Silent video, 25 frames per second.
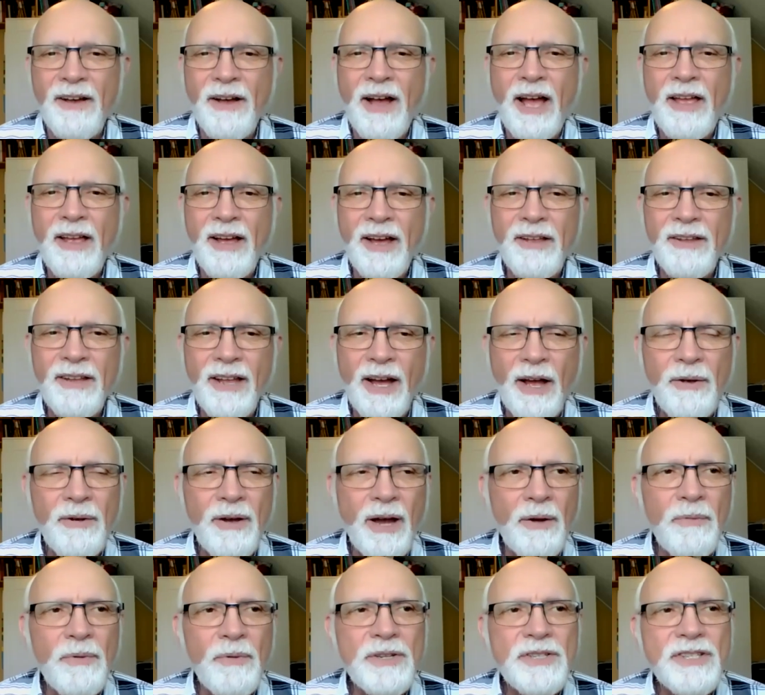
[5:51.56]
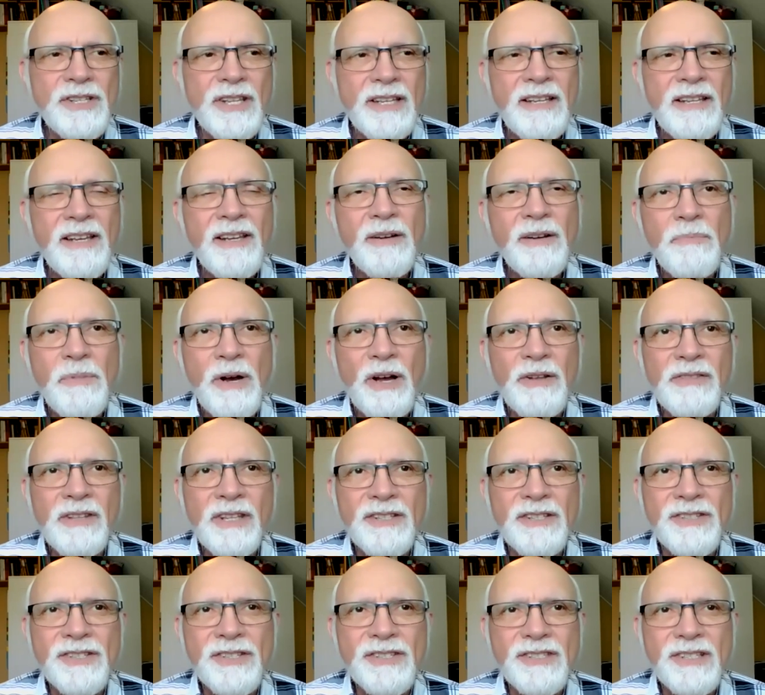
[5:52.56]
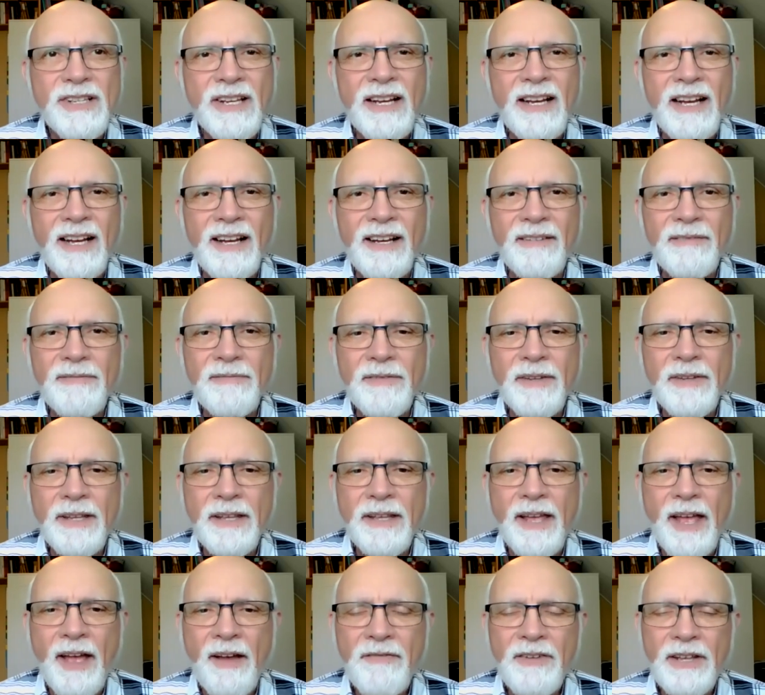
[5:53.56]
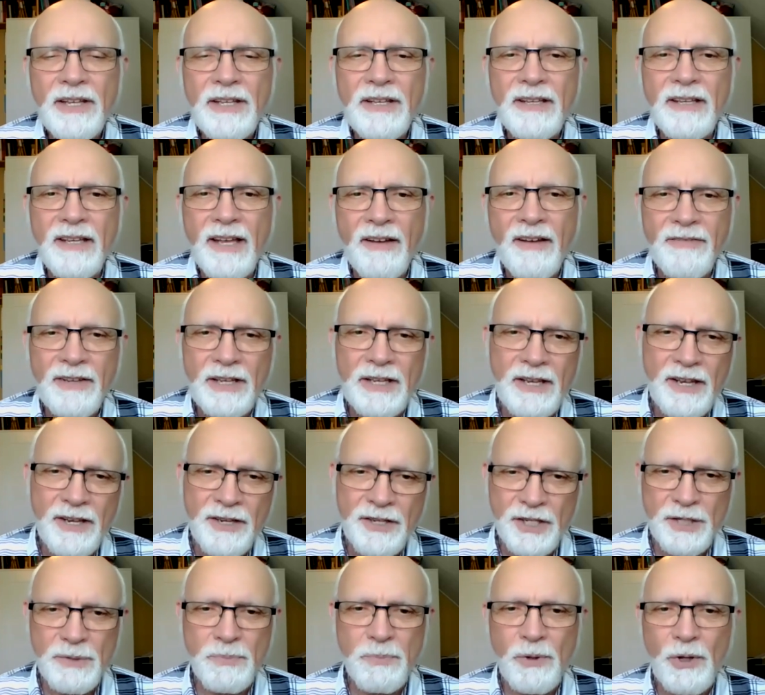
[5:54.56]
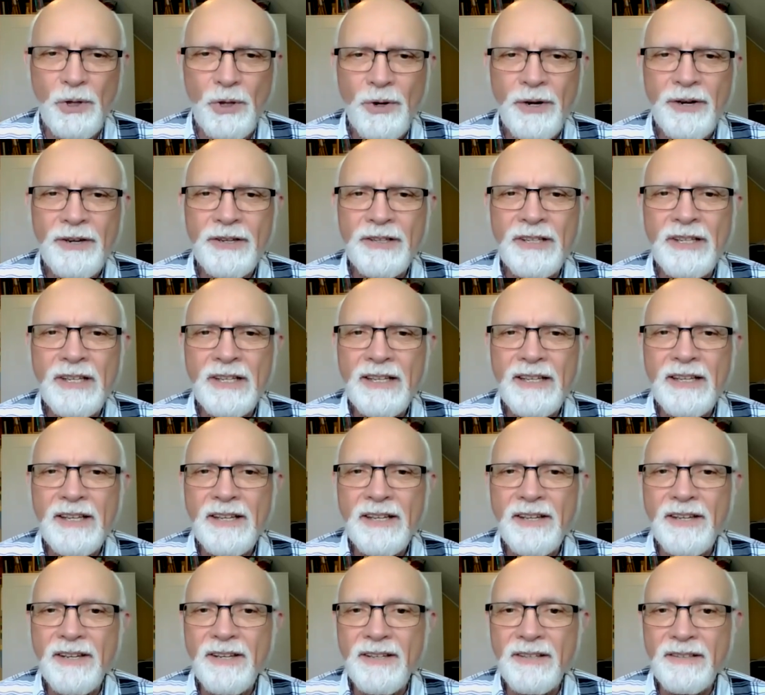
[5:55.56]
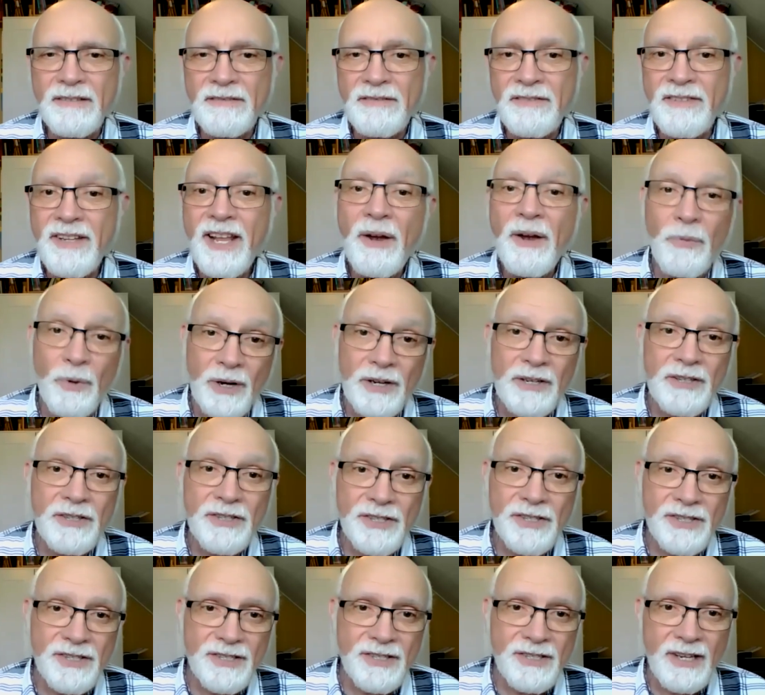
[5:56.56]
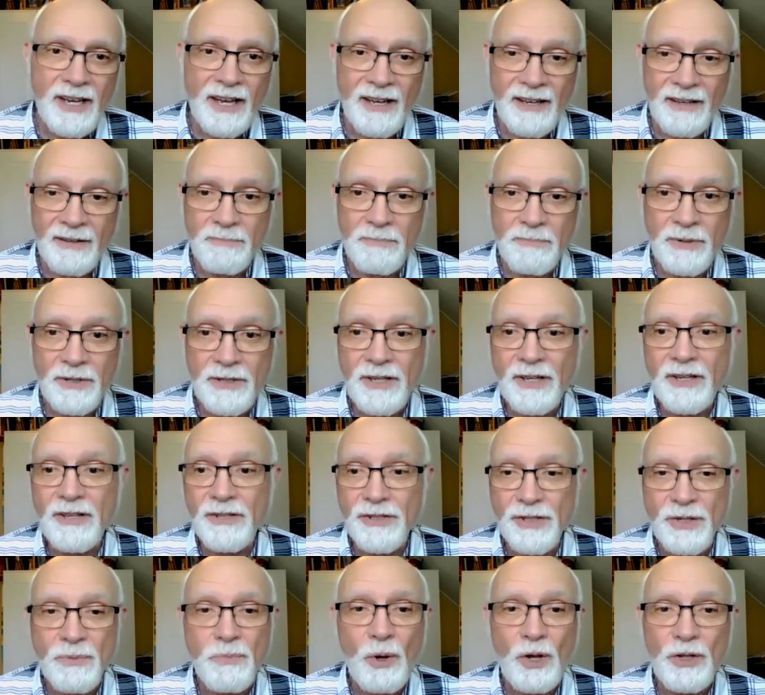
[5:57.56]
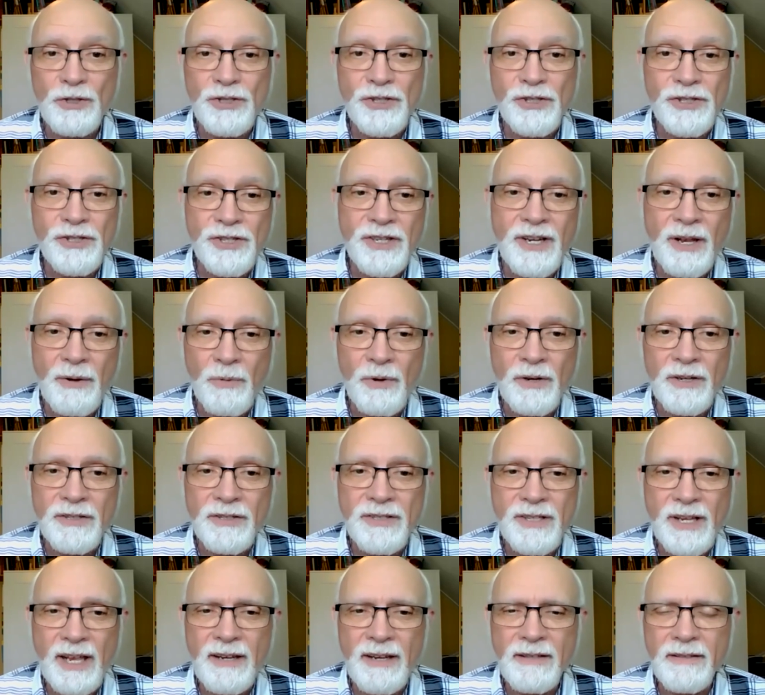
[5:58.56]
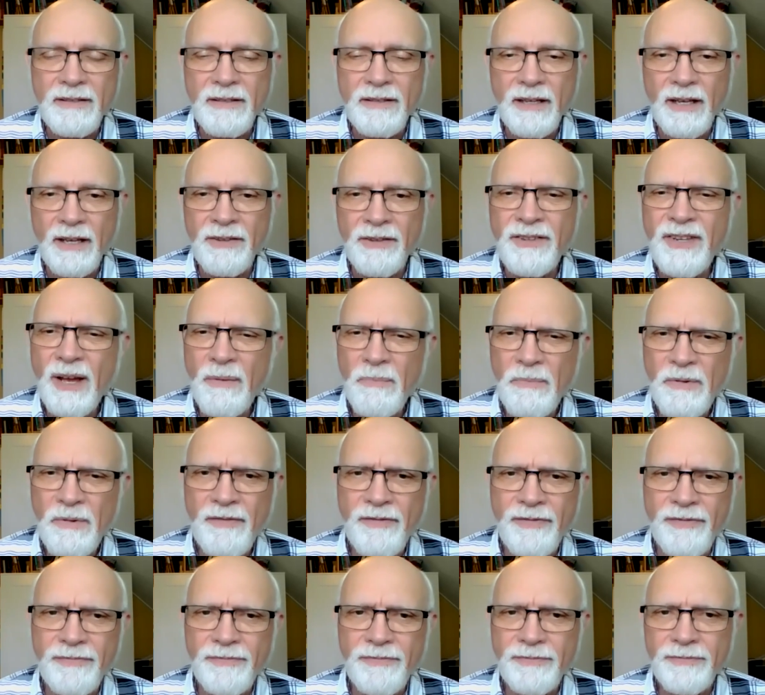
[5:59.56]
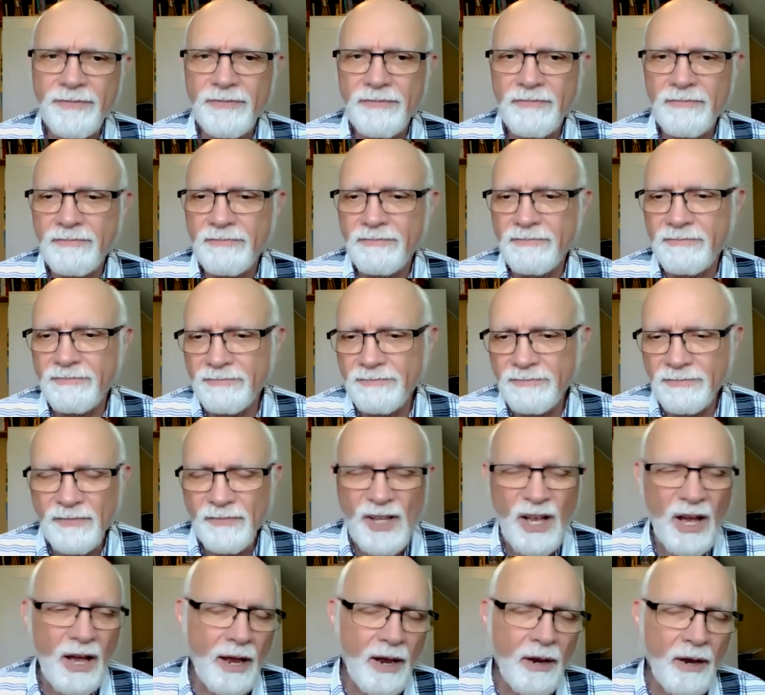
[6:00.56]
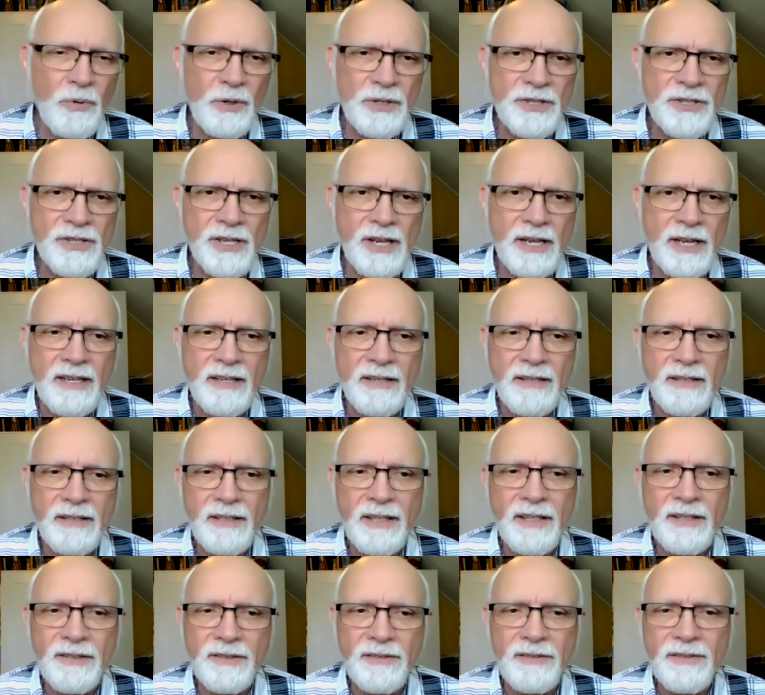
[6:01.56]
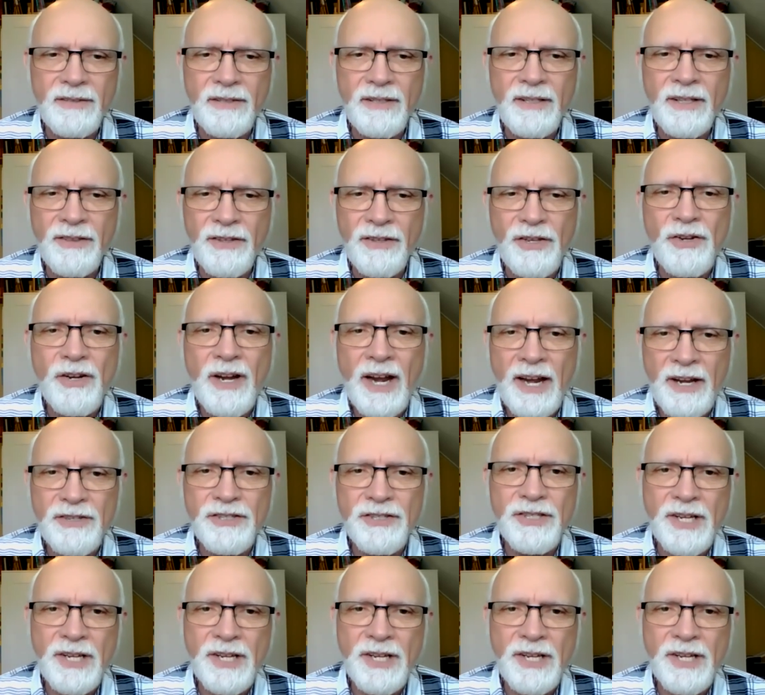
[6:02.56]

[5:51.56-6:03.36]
I was thinking about this, having explored networks, particularly small church networks, and a number of, I would say, in the United